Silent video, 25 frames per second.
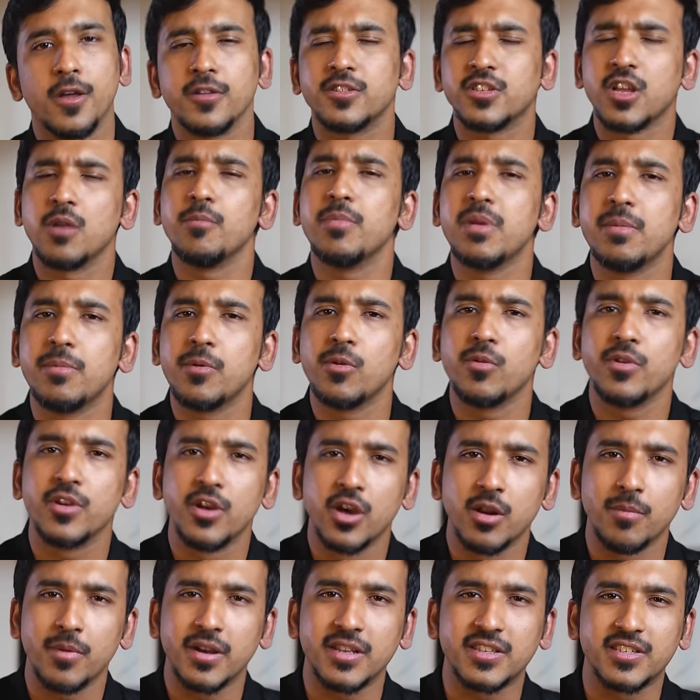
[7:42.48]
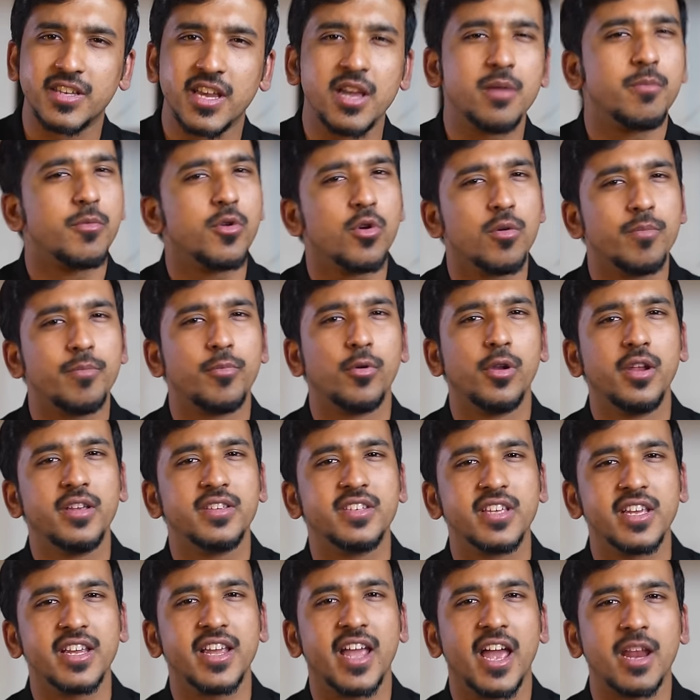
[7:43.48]
Now, some people who here might say, bro,
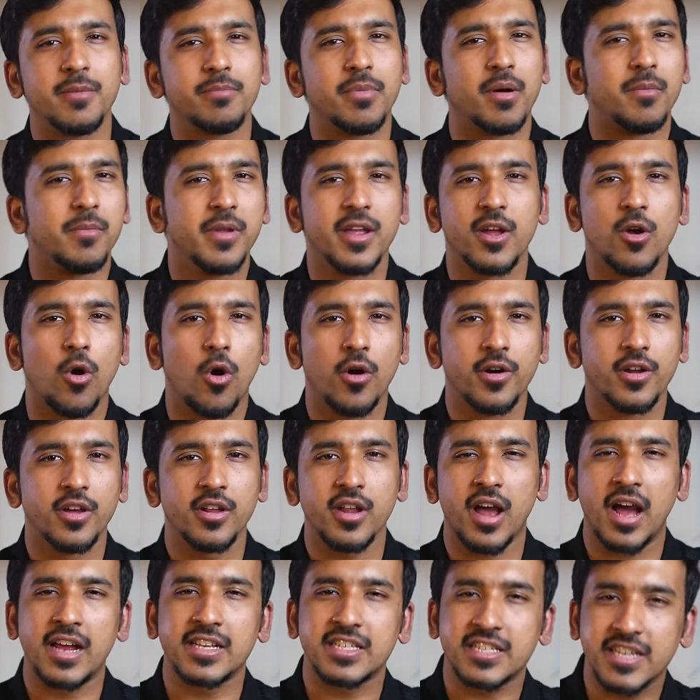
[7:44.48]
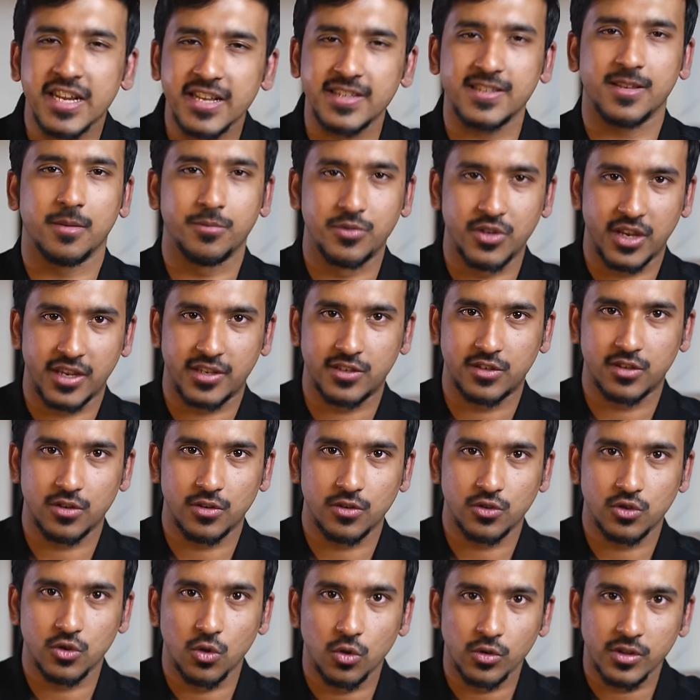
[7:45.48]
policing and public order are state subjects.
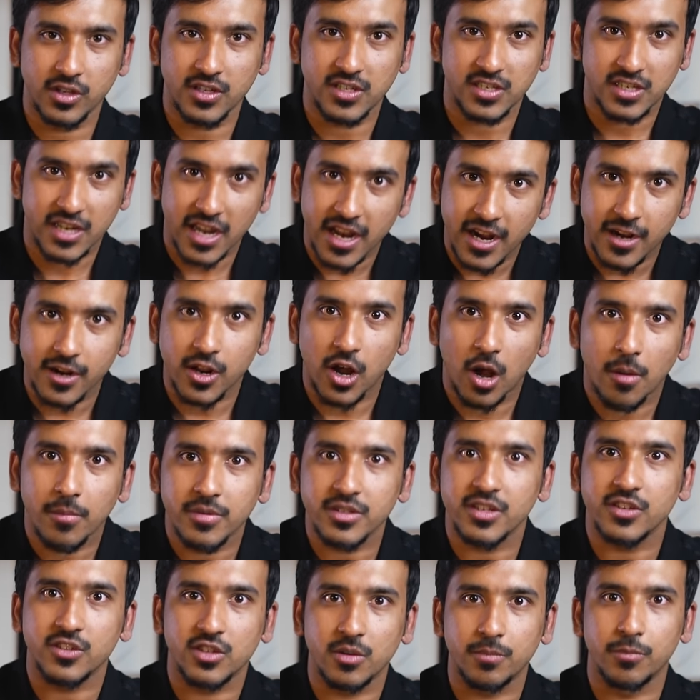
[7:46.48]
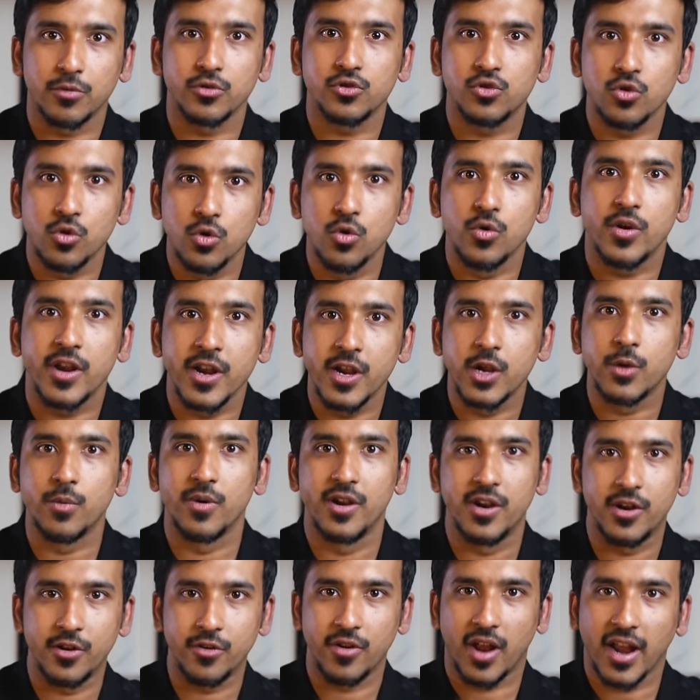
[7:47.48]
So the state governments are supposed to look into
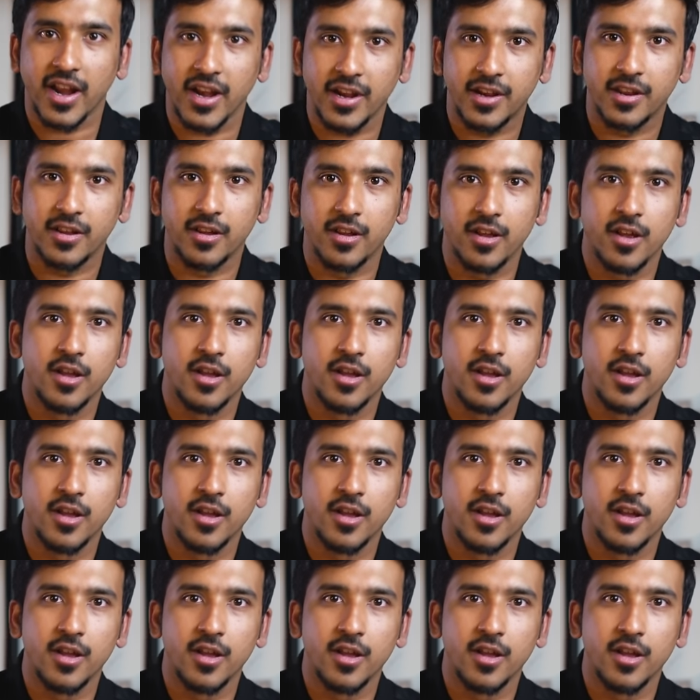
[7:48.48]
it, right?